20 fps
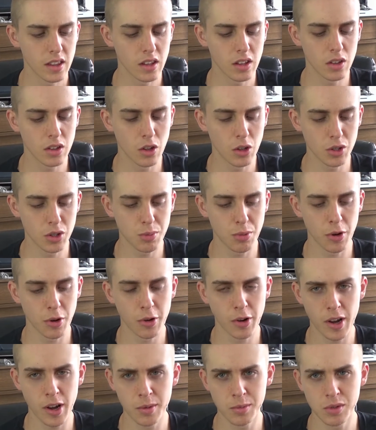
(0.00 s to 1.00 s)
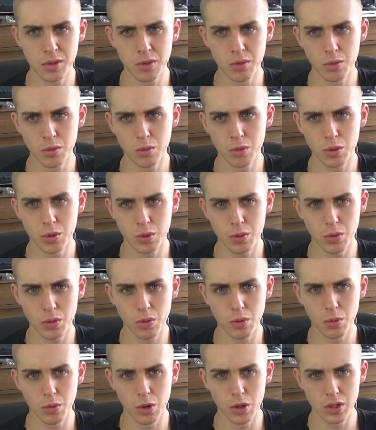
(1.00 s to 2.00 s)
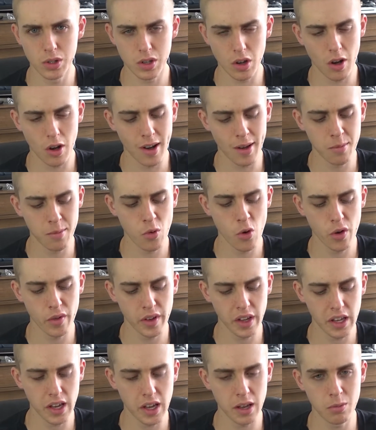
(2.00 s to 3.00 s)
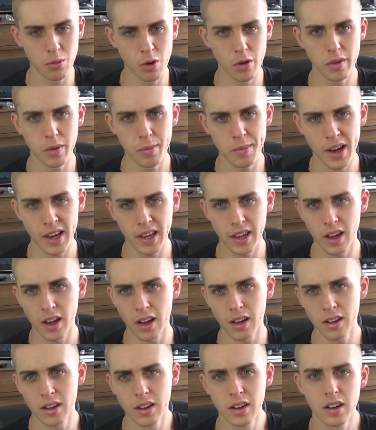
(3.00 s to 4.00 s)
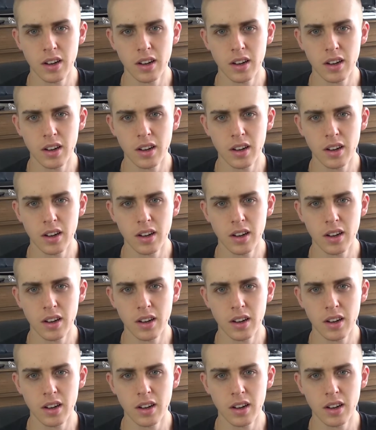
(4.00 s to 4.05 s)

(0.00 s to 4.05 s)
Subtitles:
Those programs, which was iMovie and Movie Maker,